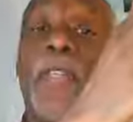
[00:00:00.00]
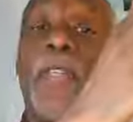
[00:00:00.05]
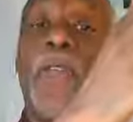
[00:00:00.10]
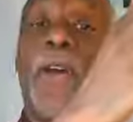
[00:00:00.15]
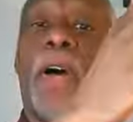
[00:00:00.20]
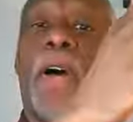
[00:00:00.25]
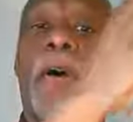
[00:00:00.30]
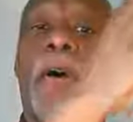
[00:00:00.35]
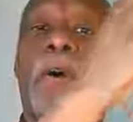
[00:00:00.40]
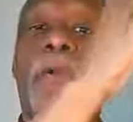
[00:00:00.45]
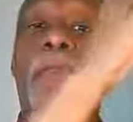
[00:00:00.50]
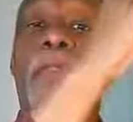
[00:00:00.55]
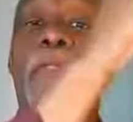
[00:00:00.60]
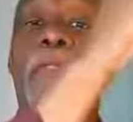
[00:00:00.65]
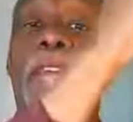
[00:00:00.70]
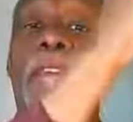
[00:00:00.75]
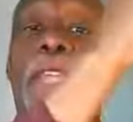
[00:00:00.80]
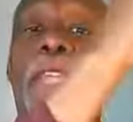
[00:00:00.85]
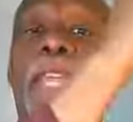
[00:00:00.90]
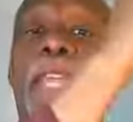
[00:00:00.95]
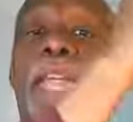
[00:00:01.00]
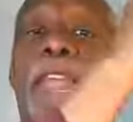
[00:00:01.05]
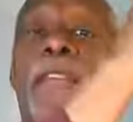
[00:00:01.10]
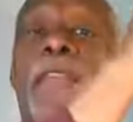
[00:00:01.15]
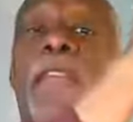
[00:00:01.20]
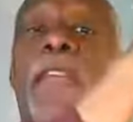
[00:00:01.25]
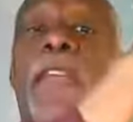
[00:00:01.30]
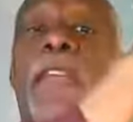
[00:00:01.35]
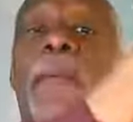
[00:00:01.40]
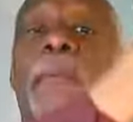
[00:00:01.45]
that
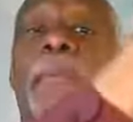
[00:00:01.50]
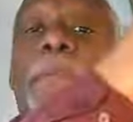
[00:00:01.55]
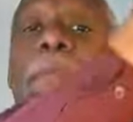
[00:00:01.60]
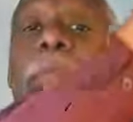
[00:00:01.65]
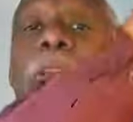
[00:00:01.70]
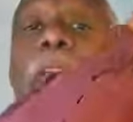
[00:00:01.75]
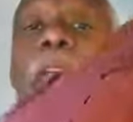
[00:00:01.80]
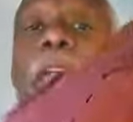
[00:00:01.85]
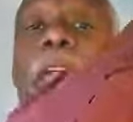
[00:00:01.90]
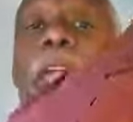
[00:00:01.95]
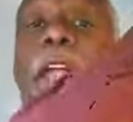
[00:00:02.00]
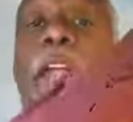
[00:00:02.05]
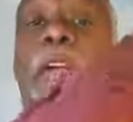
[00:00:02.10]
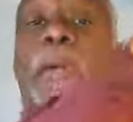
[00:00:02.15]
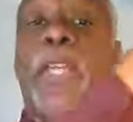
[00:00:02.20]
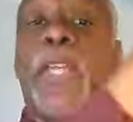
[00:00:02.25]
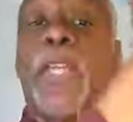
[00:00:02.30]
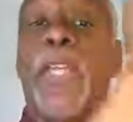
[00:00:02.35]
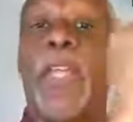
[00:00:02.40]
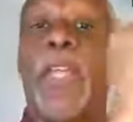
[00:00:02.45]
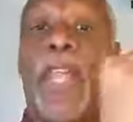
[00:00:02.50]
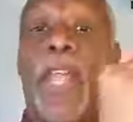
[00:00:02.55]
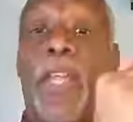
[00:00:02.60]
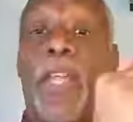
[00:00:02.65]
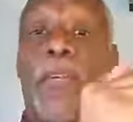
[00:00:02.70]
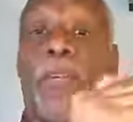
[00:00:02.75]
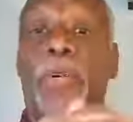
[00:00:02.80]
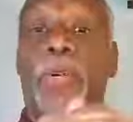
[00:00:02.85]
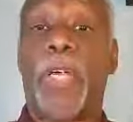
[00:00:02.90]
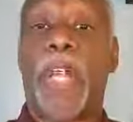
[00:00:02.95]
gave him Haran and
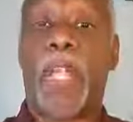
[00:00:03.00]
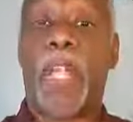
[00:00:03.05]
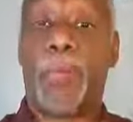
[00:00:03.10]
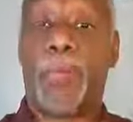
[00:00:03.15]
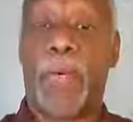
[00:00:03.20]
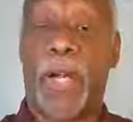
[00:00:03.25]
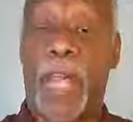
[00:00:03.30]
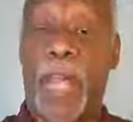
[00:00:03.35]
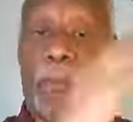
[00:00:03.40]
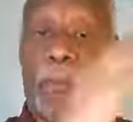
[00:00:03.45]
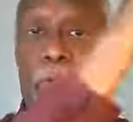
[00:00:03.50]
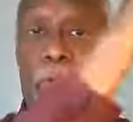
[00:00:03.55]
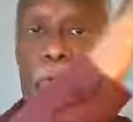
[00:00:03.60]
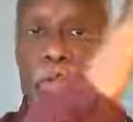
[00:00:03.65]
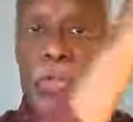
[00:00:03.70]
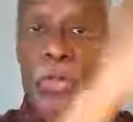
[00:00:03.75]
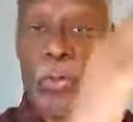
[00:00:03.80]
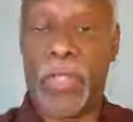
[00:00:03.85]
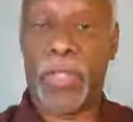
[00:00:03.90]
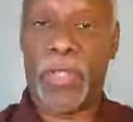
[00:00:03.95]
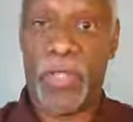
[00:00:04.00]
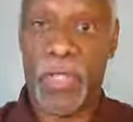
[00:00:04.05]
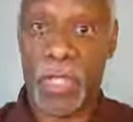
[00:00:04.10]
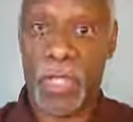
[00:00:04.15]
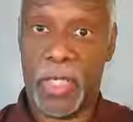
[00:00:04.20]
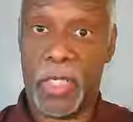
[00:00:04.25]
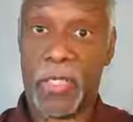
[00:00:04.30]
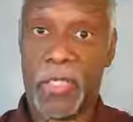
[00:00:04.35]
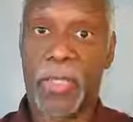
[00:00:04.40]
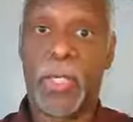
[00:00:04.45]
Nahor and Abraham, those three
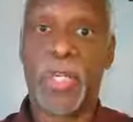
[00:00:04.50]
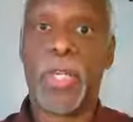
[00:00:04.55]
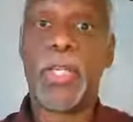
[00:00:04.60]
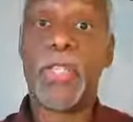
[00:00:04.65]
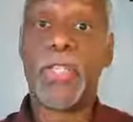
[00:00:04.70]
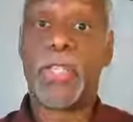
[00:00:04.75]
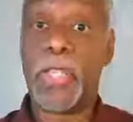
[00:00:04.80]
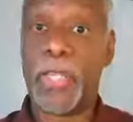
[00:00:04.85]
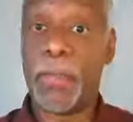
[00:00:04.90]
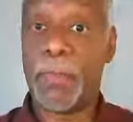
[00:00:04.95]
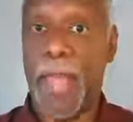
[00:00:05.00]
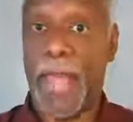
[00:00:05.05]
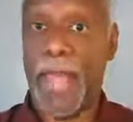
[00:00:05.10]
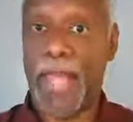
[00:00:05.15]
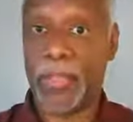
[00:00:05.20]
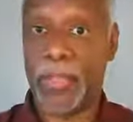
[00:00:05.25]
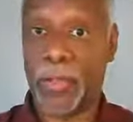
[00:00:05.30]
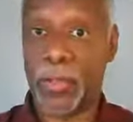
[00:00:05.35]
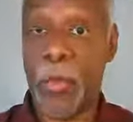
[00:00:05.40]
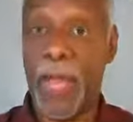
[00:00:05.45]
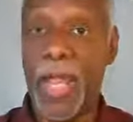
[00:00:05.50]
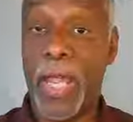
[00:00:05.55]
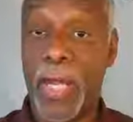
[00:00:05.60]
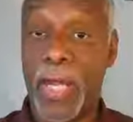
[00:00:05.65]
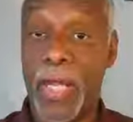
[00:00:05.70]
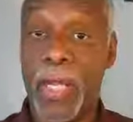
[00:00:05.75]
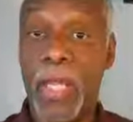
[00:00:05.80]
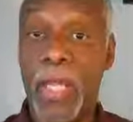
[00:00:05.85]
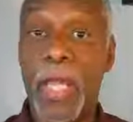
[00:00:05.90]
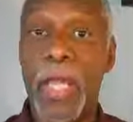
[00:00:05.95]
sons. She passed
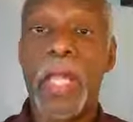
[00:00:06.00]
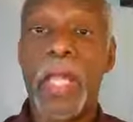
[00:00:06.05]
away.